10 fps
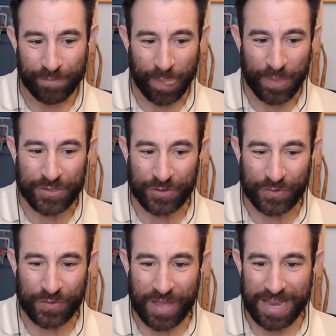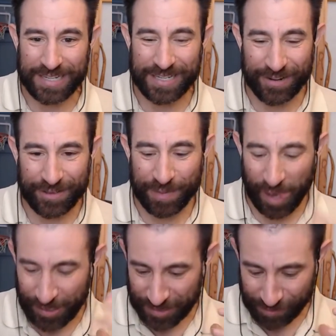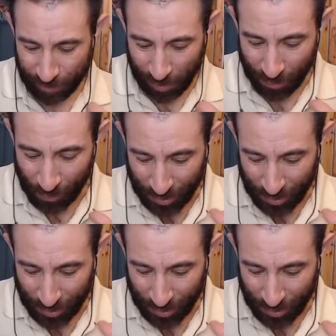So I share this because I want